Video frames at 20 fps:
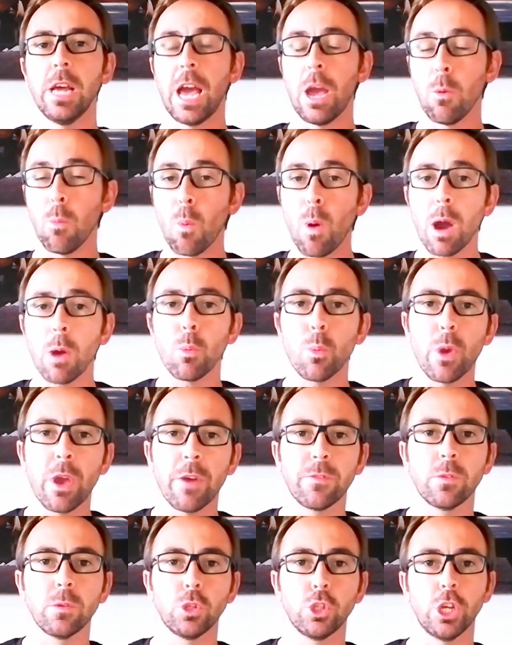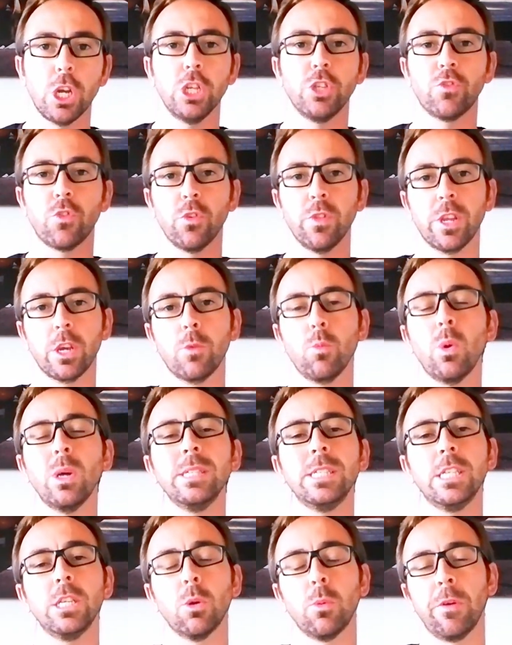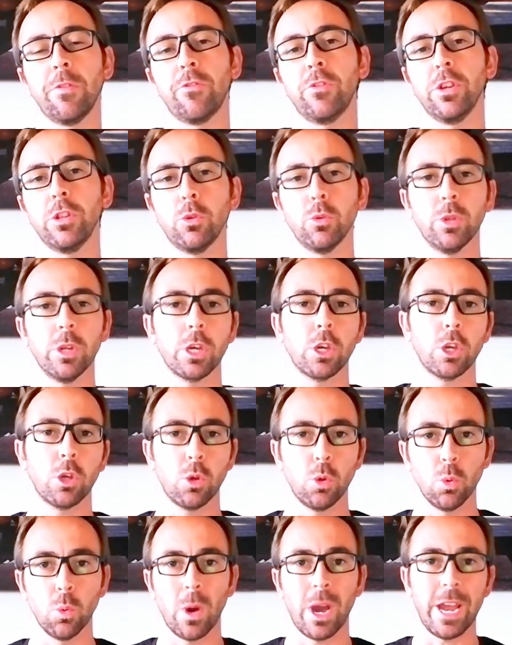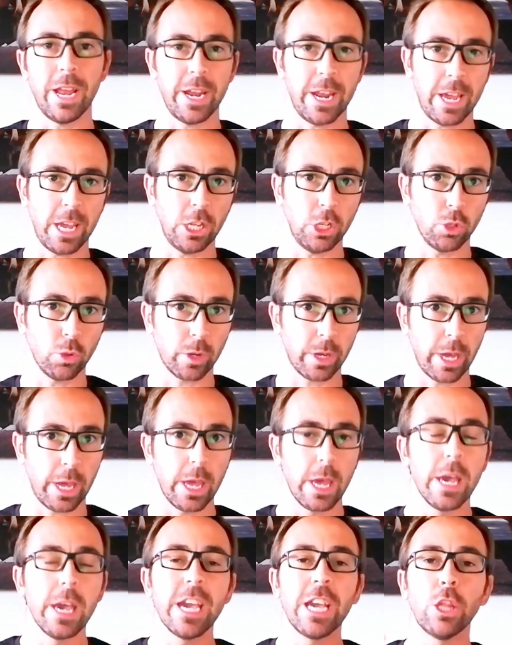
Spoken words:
And why we have to change from the 1013 to the QNH, okay?